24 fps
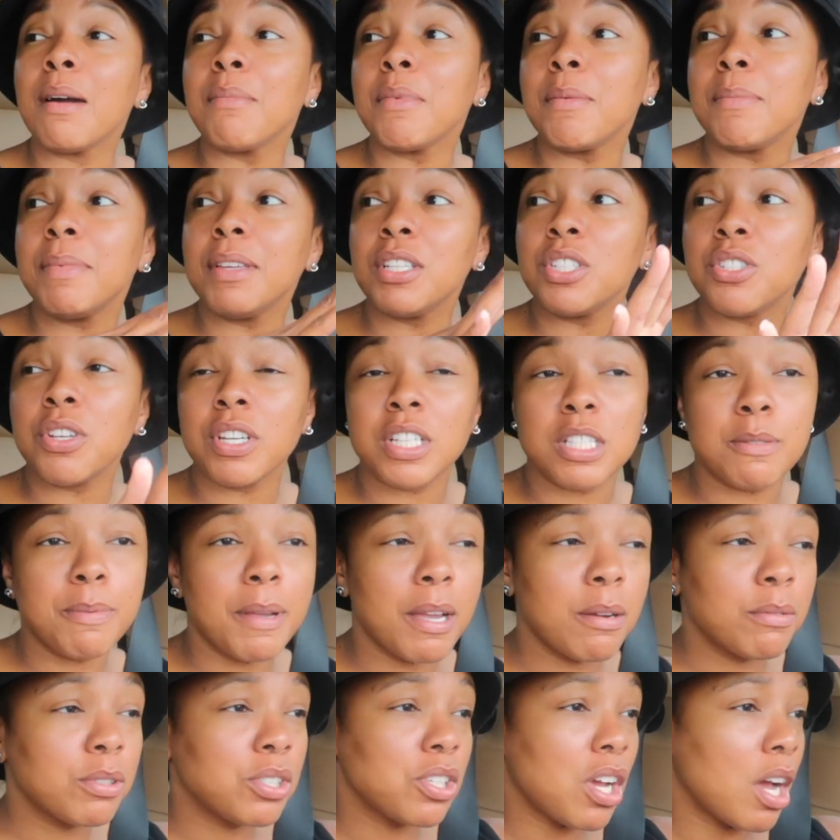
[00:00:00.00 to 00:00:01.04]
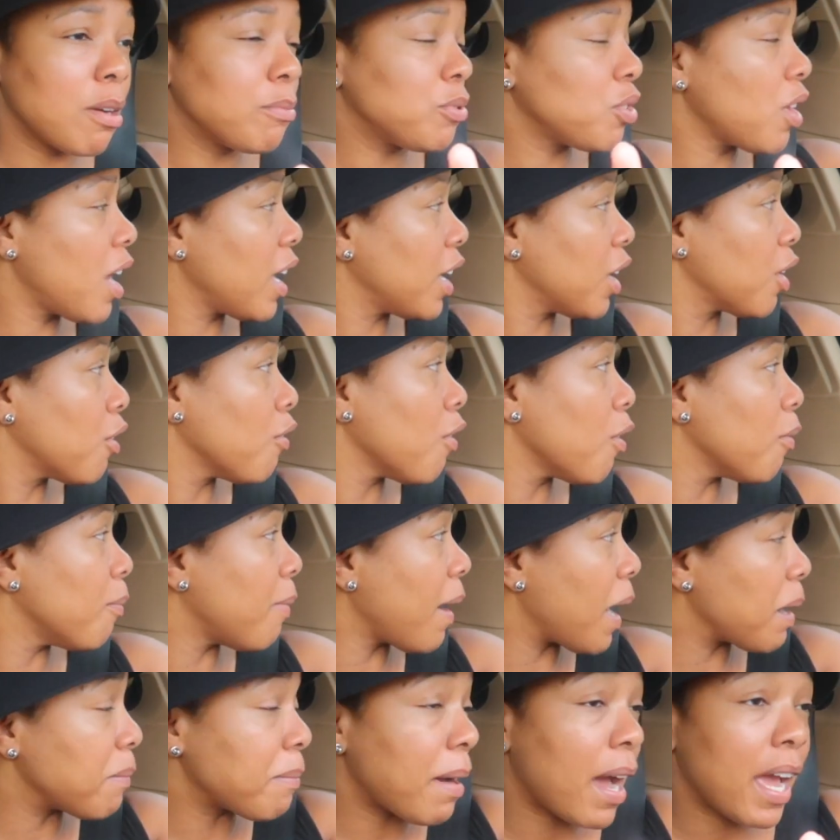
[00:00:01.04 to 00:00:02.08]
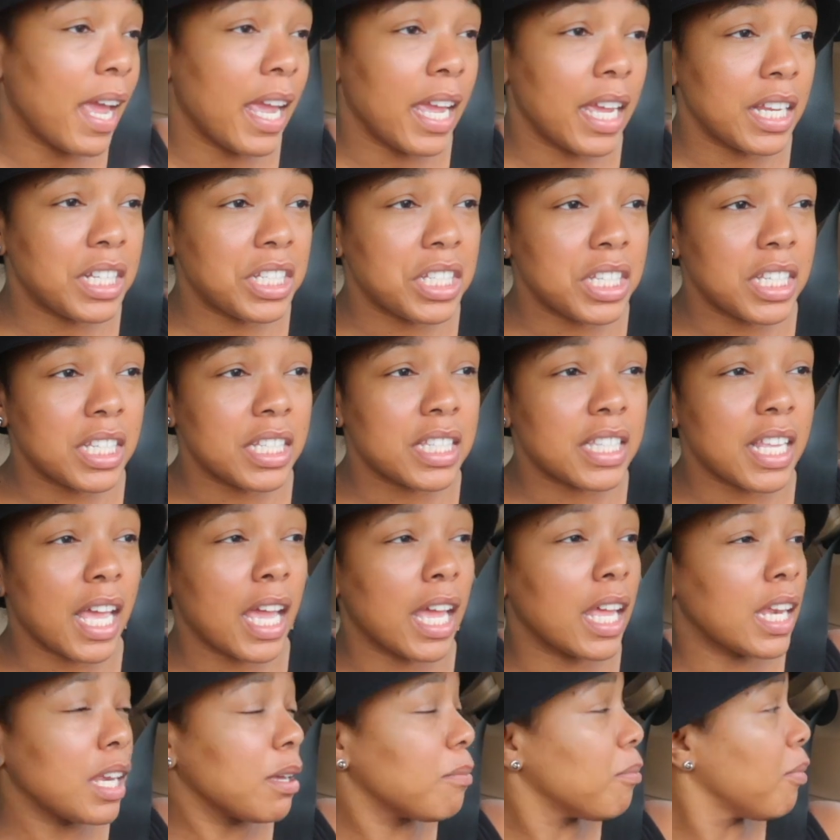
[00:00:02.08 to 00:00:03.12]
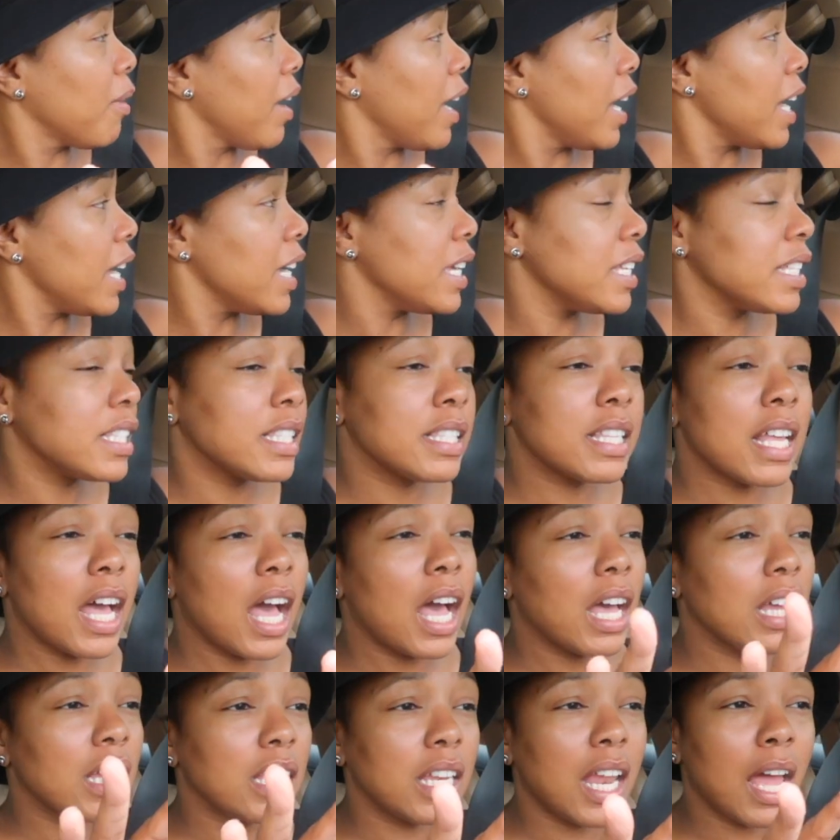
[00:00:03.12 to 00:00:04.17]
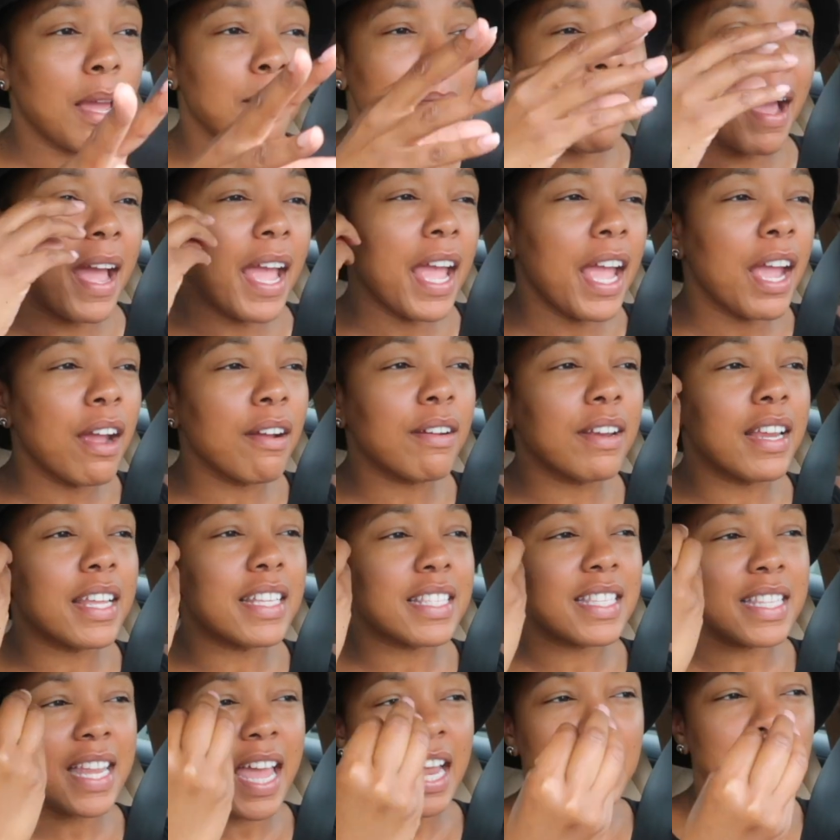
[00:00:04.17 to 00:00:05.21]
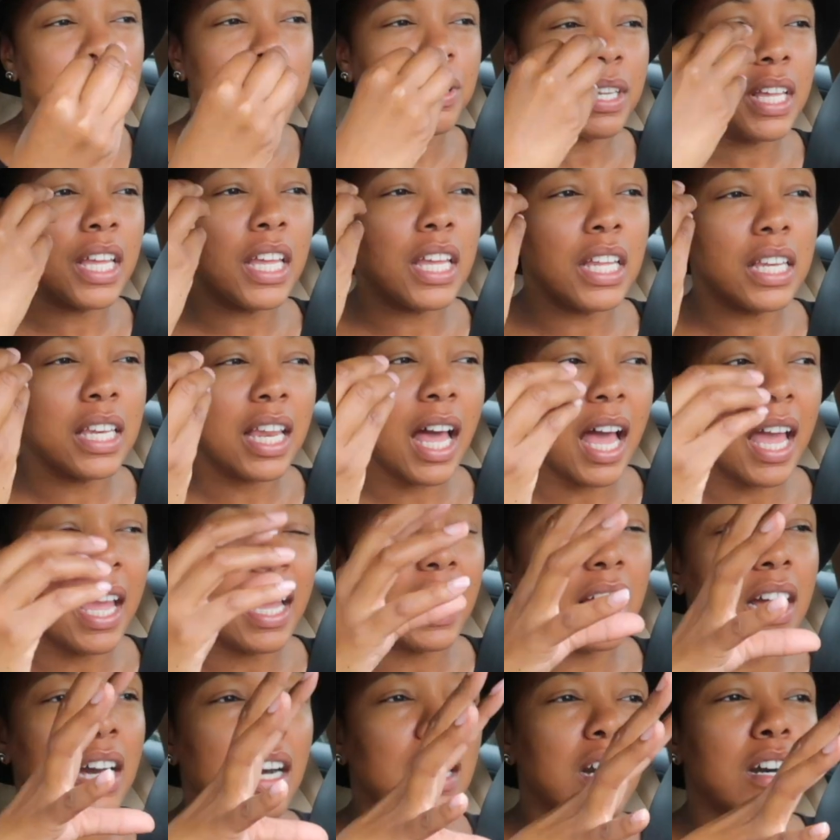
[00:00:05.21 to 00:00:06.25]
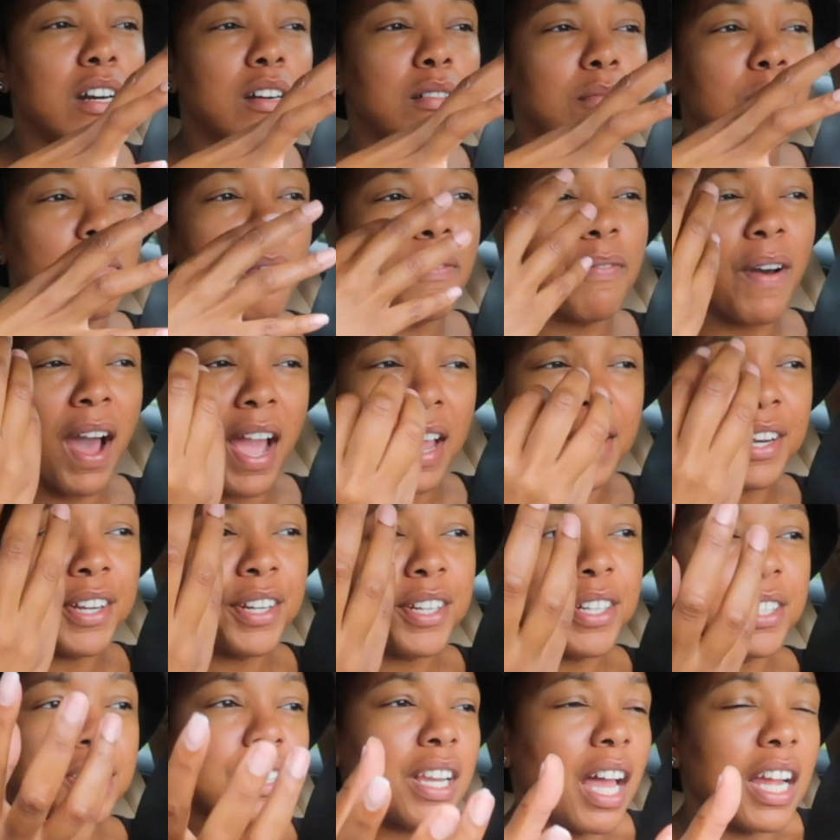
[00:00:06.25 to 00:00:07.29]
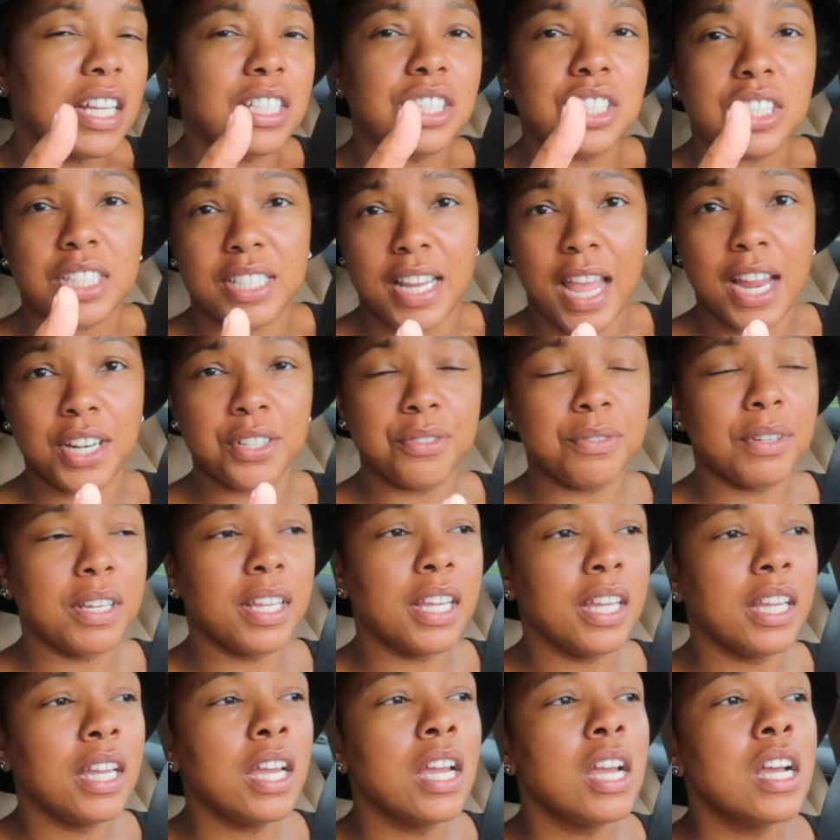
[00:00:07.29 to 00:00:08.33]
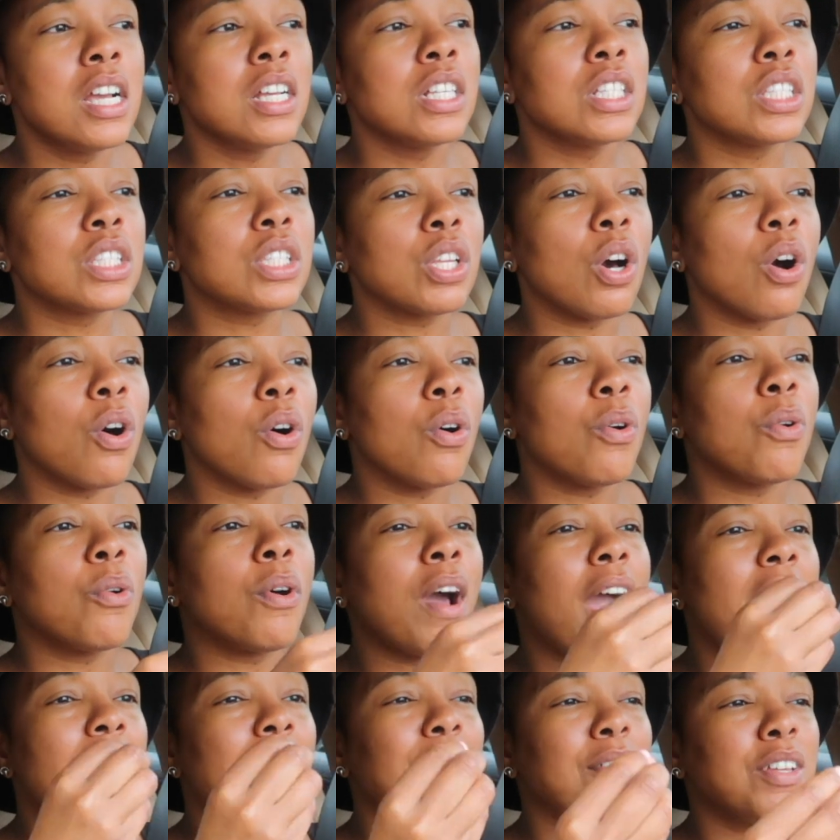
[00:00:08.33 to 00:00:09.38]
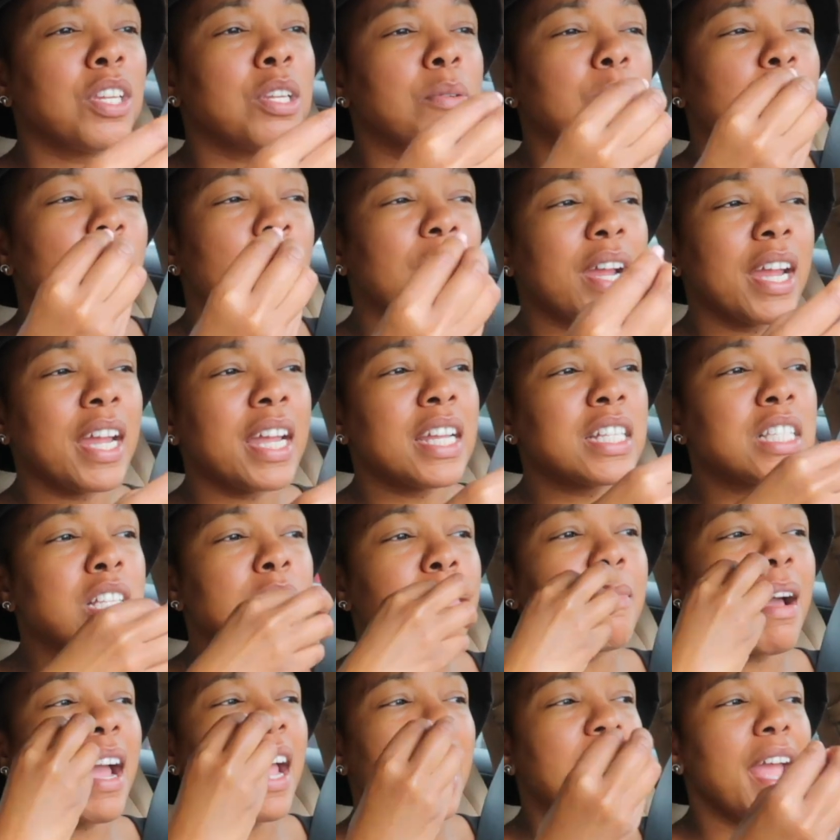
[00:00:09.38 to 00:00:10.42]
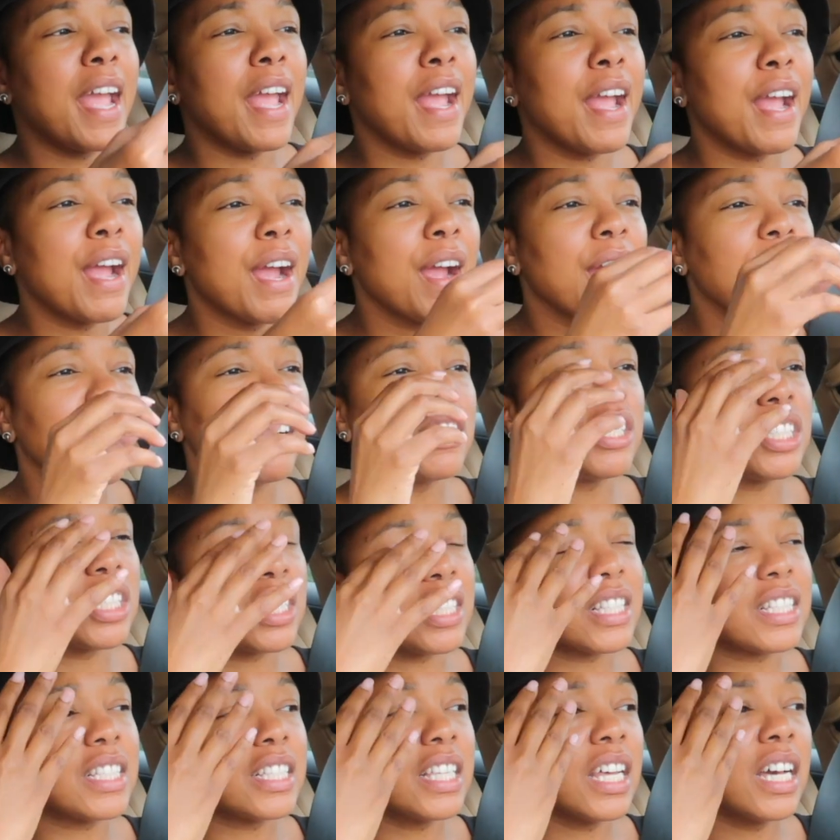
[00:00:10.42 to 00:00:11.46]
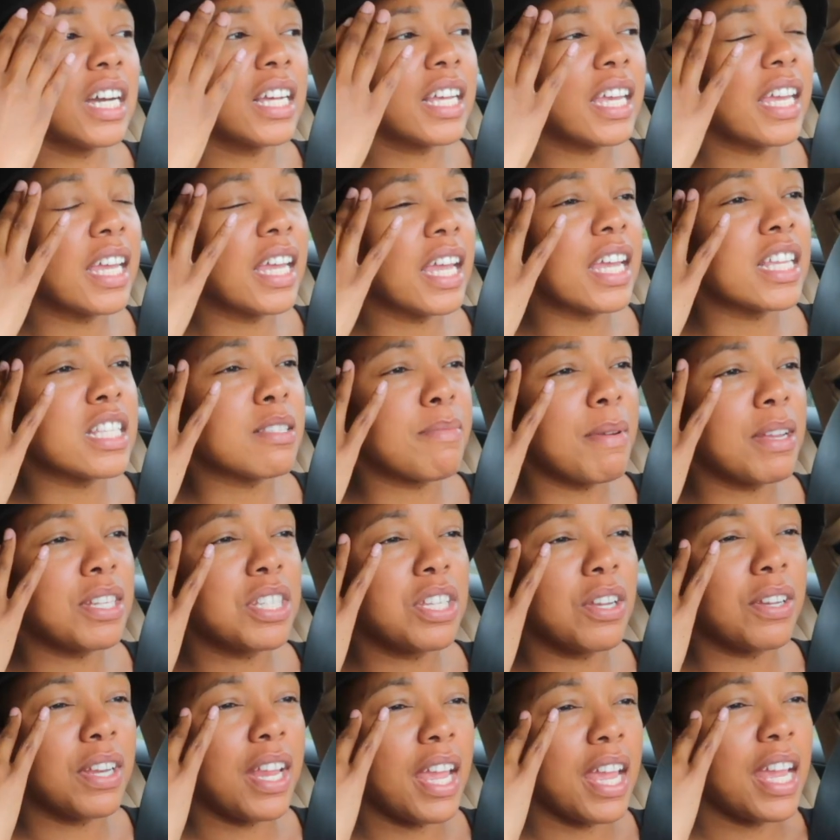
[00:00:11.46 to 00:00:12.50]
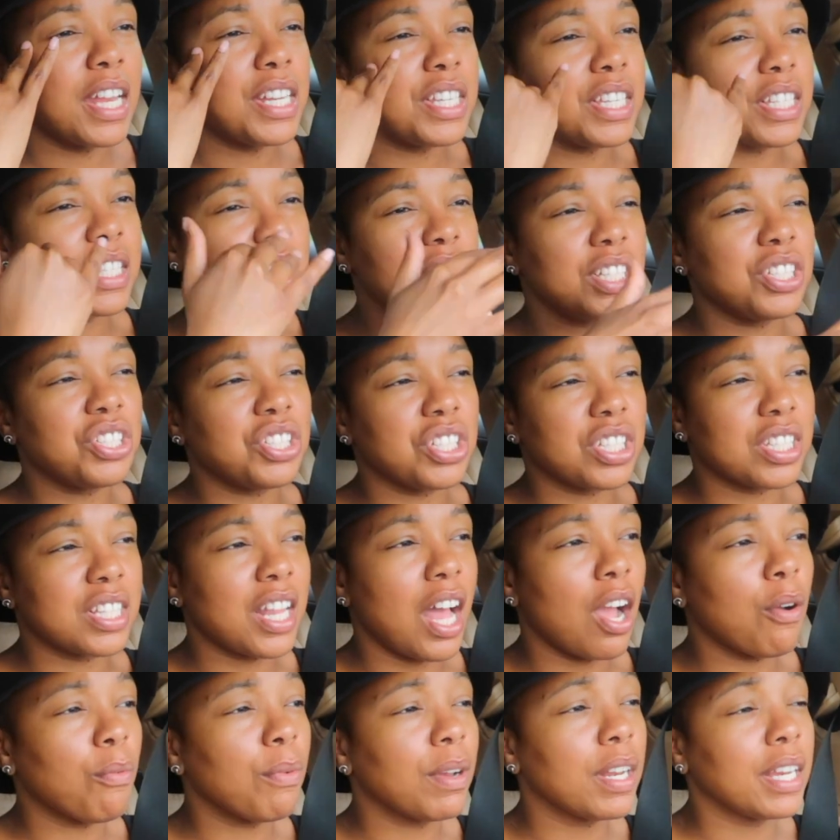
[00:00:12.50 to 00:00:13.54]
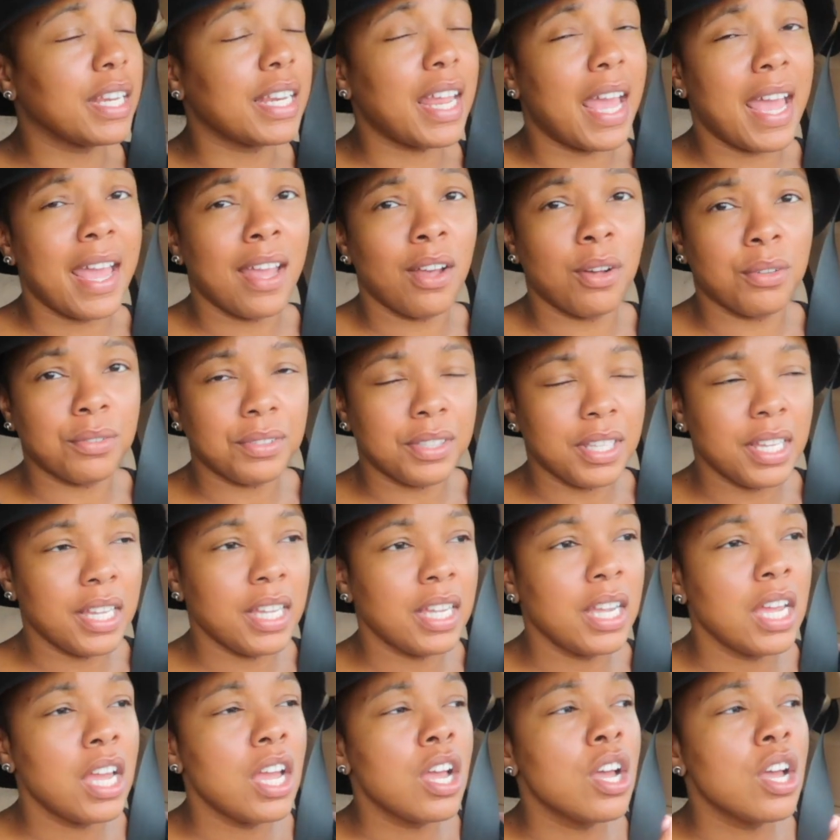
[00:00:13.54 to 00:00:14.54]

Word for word: I'm going to be transparent with you. I'm trying to grow back my edges and the braids, like my hair is naturally like, um, finer, like just naturally. So having the braids on my hair and just the tugging, especially on the edges, it's just not really that healthy.